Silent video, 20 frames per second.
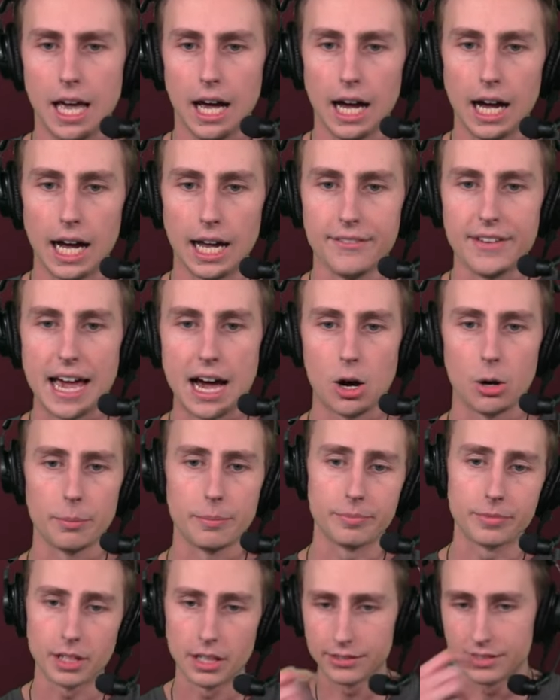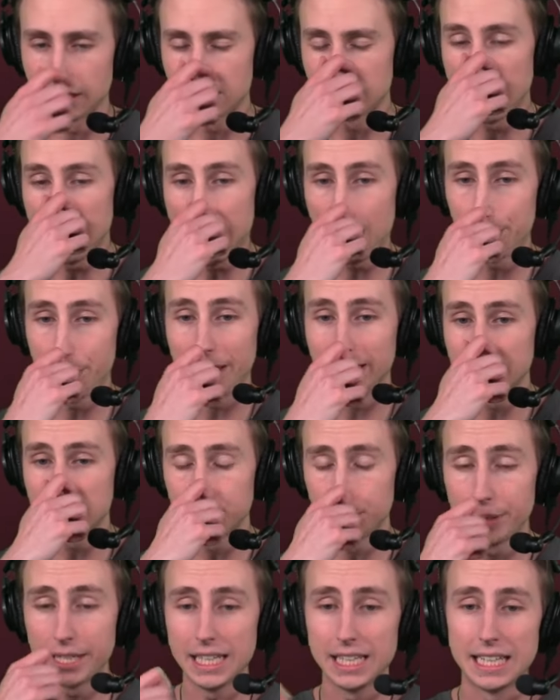Now, the top end
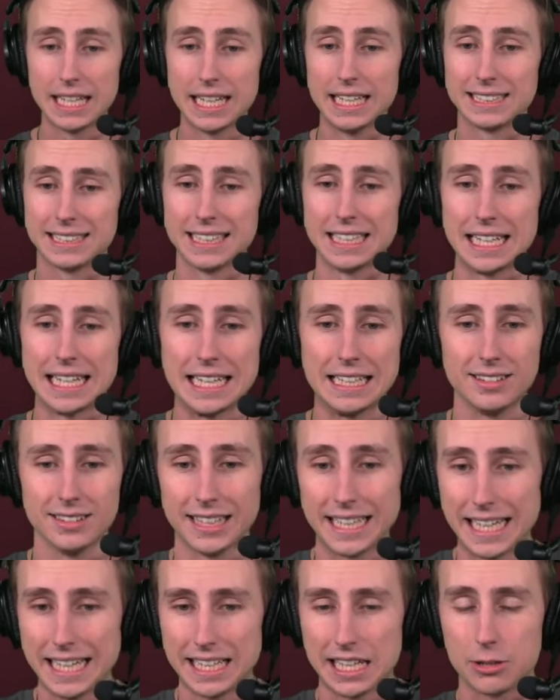speed isn't elite.